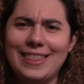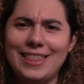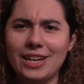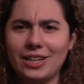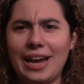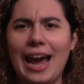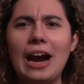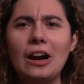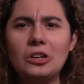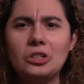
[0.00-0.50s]

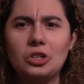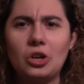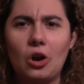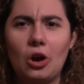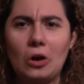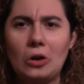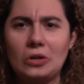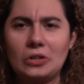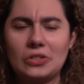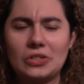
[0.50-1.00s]
character
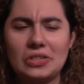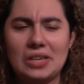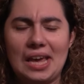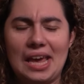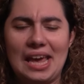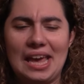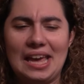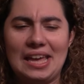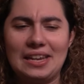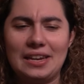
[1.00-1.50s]
arcs.
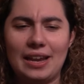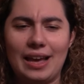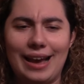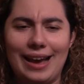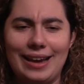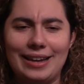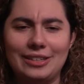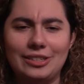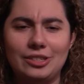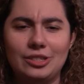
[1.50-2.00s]
And
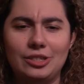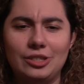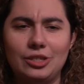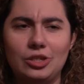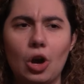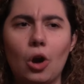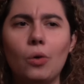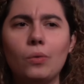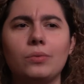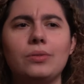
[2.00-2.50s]
I
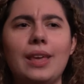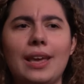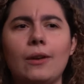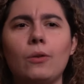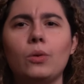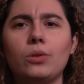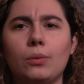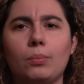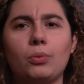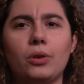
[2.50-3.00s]
don't
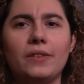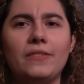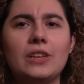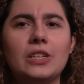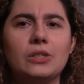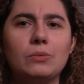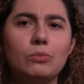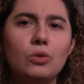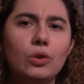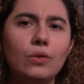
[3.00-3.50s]
think with the
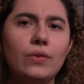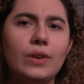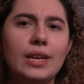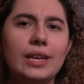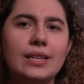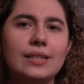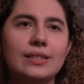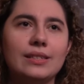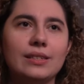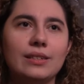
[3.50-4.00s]
previous
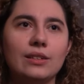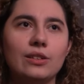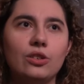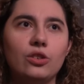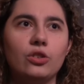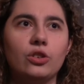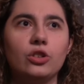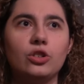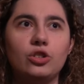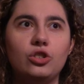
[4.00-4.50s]
movies,
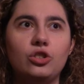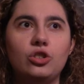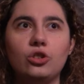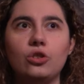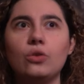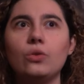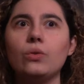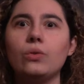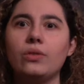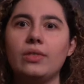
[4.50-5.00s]
you could
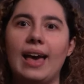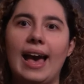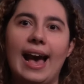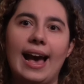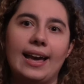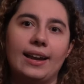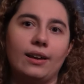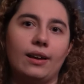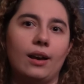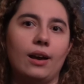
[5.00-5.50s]
do
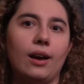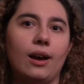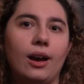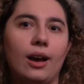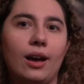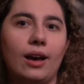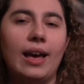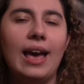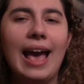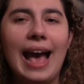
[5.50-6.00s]
that
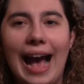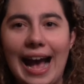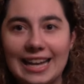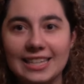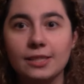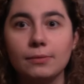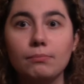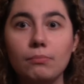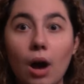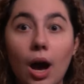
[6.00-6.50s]

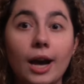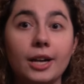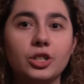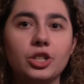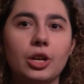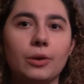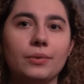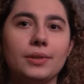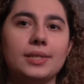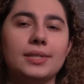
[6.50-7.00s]
as
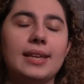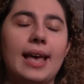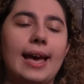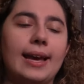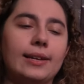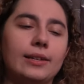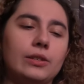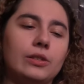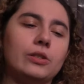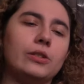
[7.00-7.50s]
much, I would
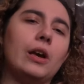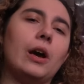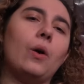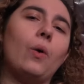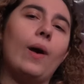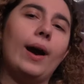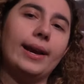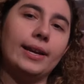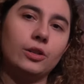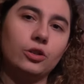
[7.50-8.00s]
say.
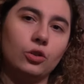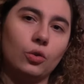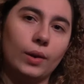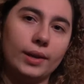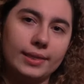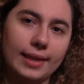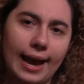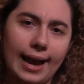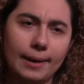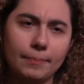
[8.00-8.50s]
So I
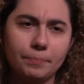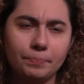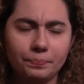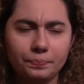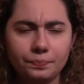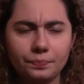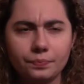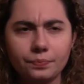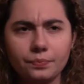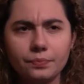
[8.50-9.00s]
enjoyed that.
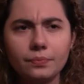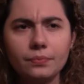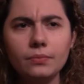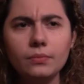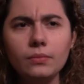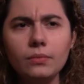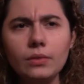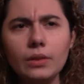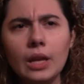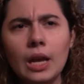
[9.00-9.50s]

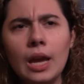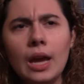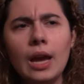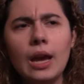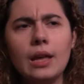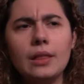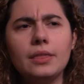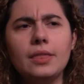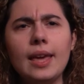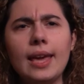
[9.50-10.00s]

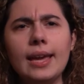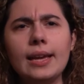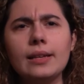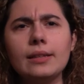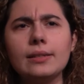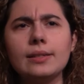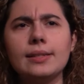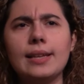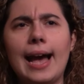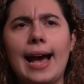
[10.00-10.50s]

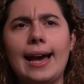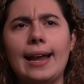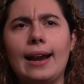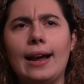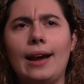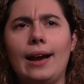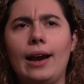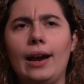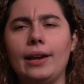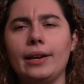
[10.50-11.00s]
Things that,
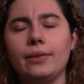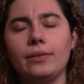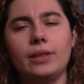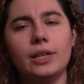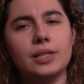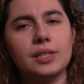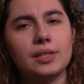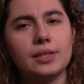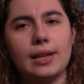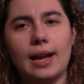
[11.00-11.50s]
and
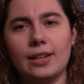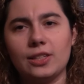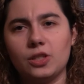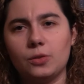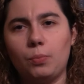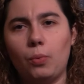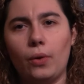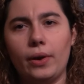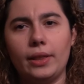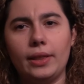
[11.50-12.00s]
this is not
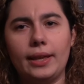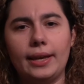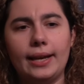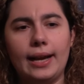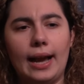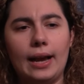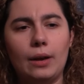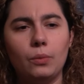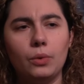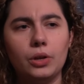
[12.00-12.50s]
spoiling,
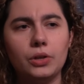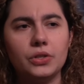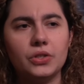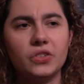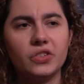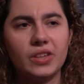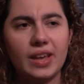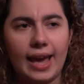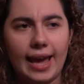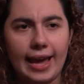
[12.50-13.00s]
I will
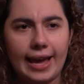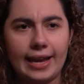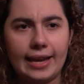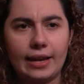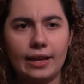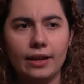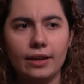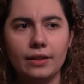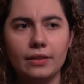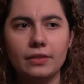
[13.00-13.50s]

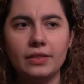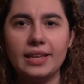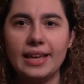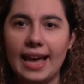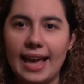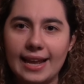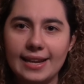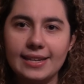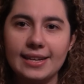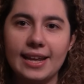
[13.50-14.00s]
say the
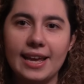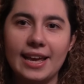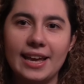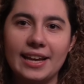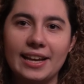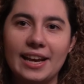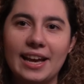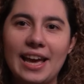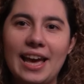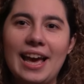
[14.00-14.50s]

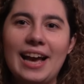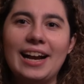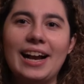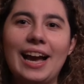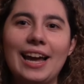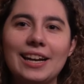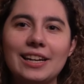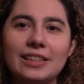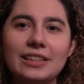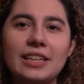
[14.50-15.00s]
ending
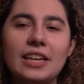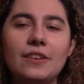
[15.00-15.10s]
kind of